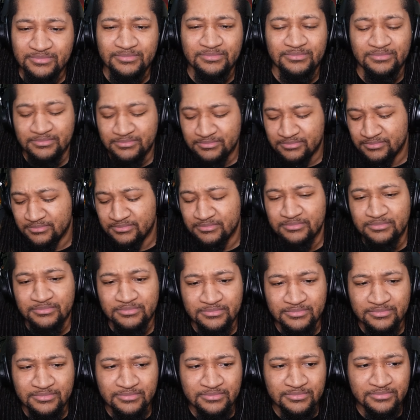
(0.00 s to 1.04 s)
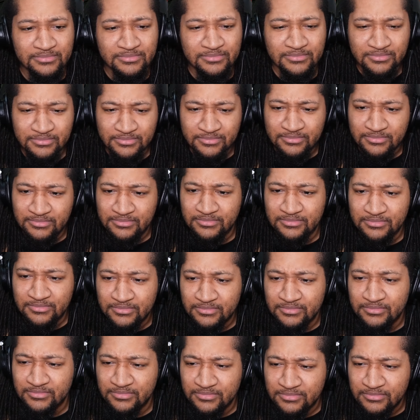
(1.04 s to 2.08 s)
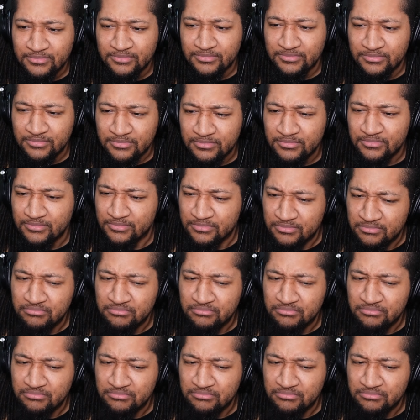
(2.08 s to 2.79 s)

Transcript: The Krusty Krab's going down when I drop this heat.